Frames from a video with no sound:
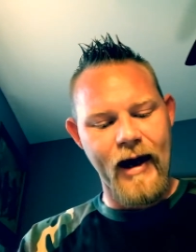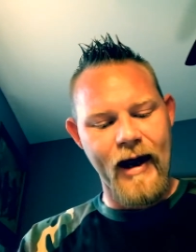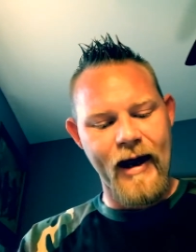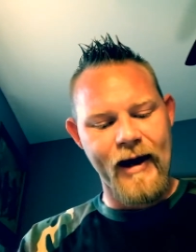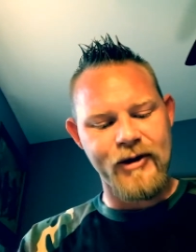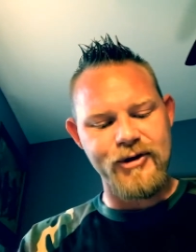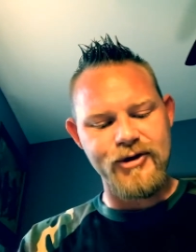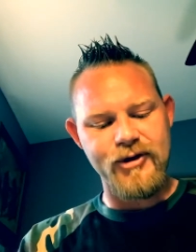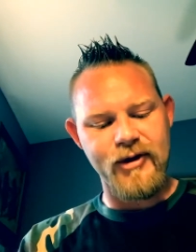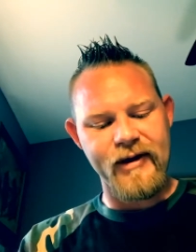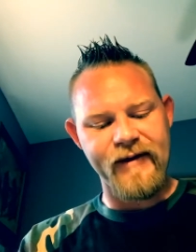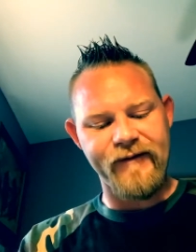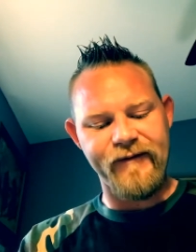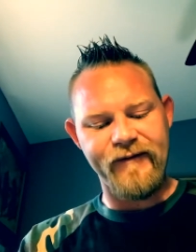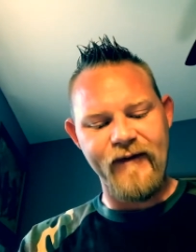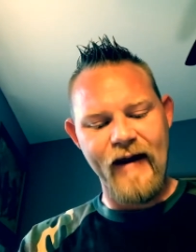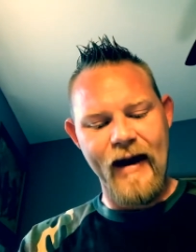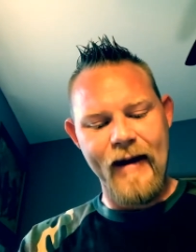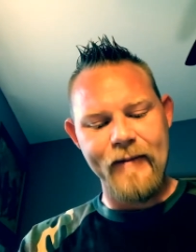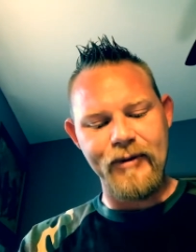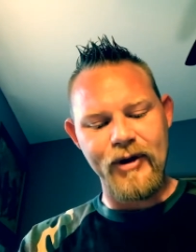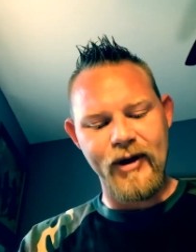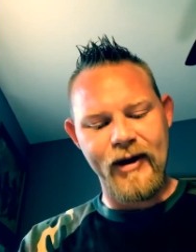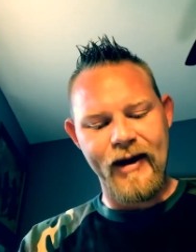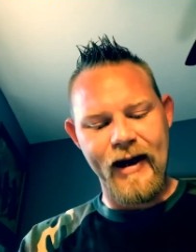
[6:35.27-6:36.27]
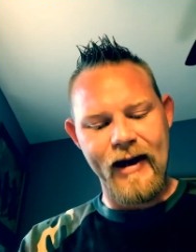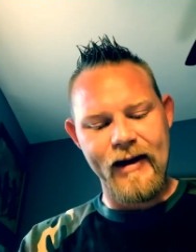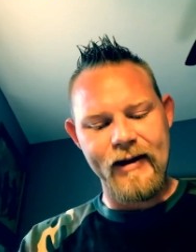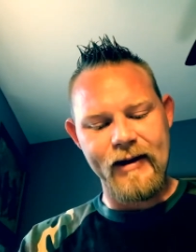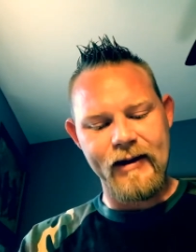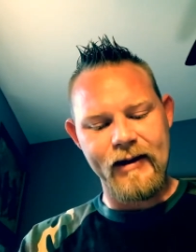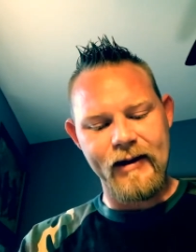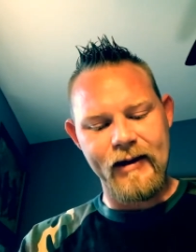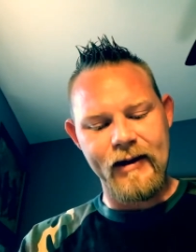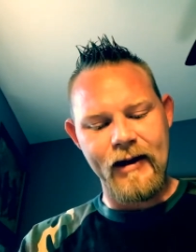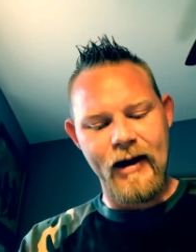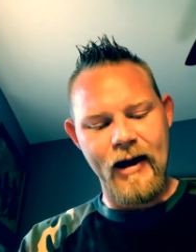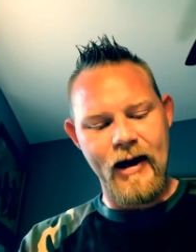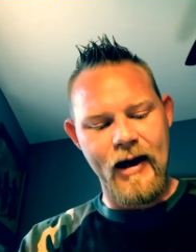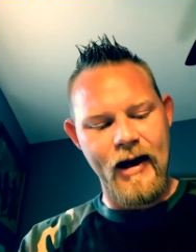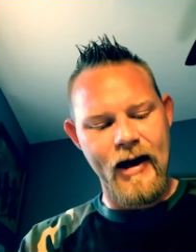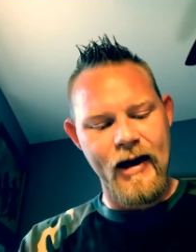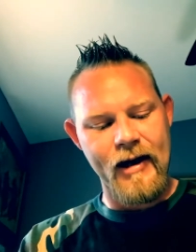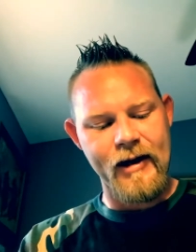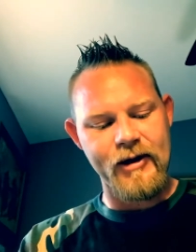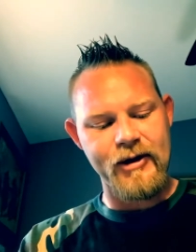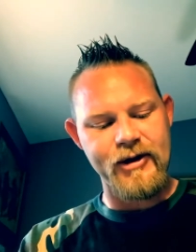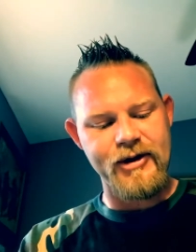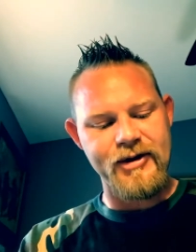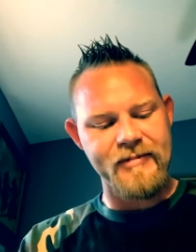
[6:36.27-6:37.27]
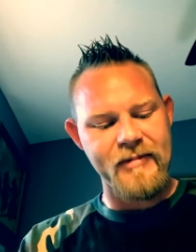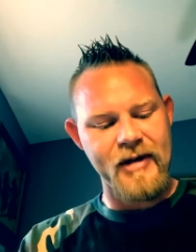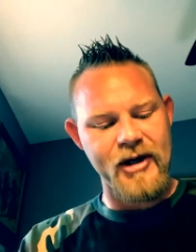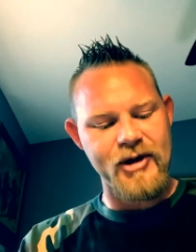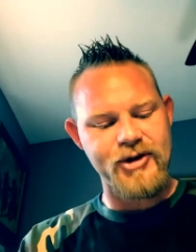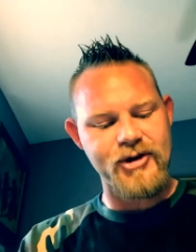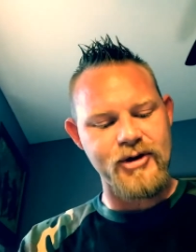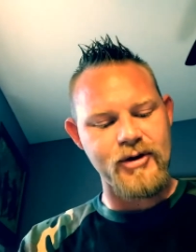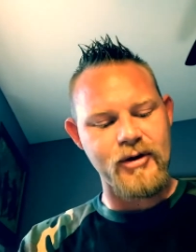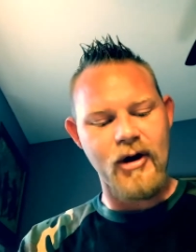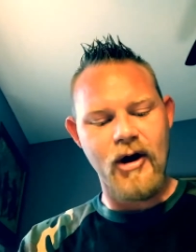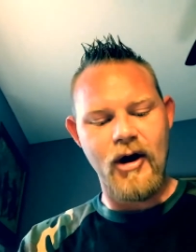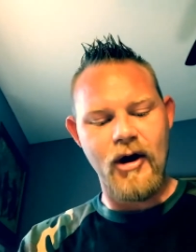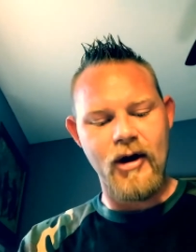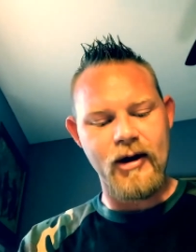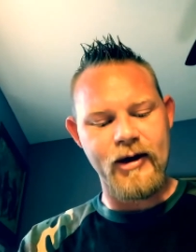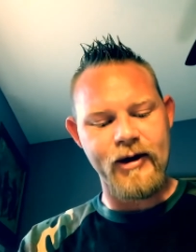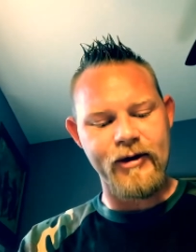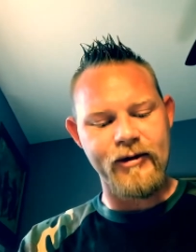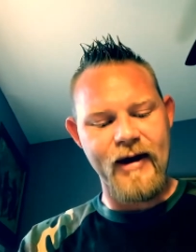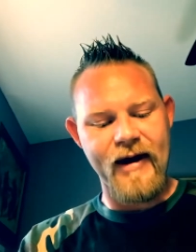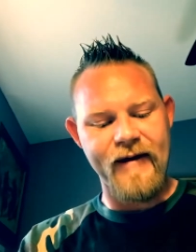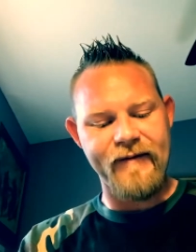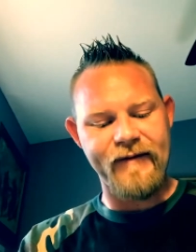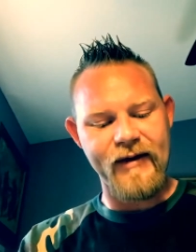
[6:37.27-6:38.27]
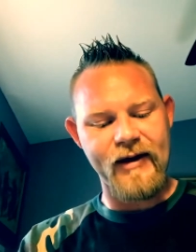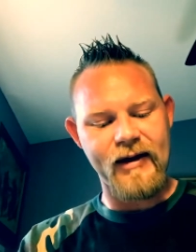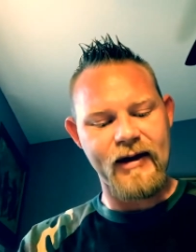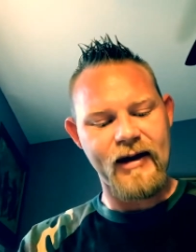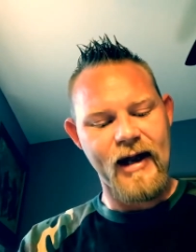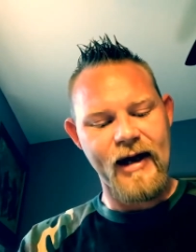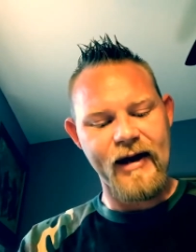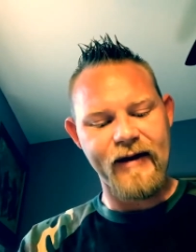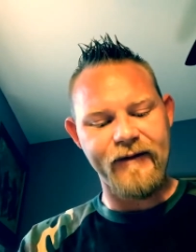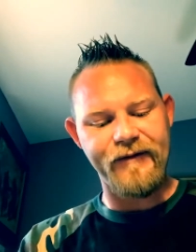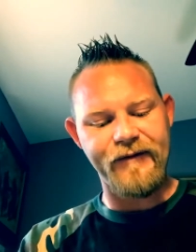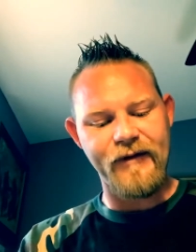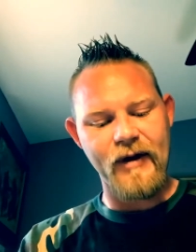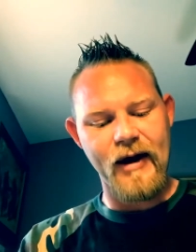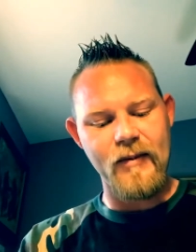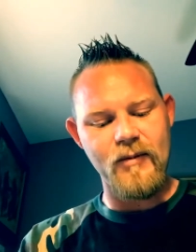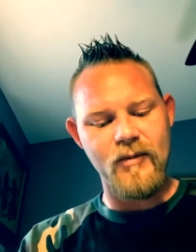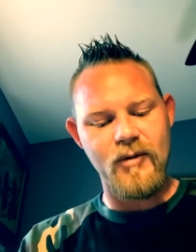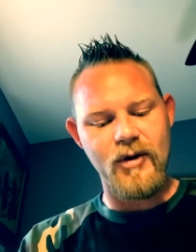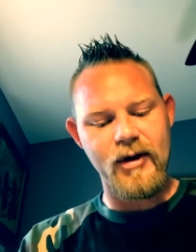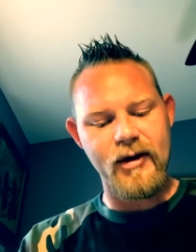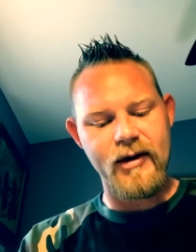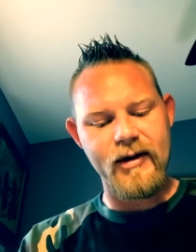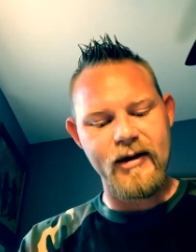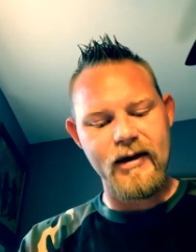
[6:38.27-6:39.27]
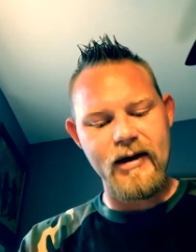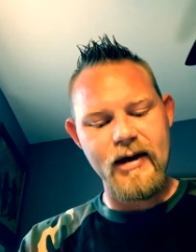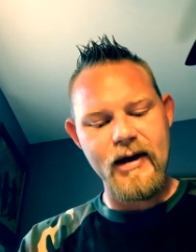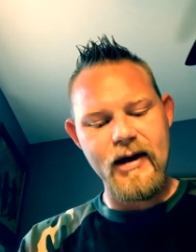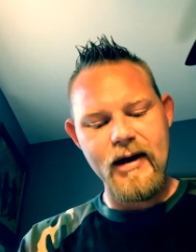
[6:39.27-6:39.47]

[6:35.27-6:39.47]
actually fabricated in a higher dimensional holographic-like framework,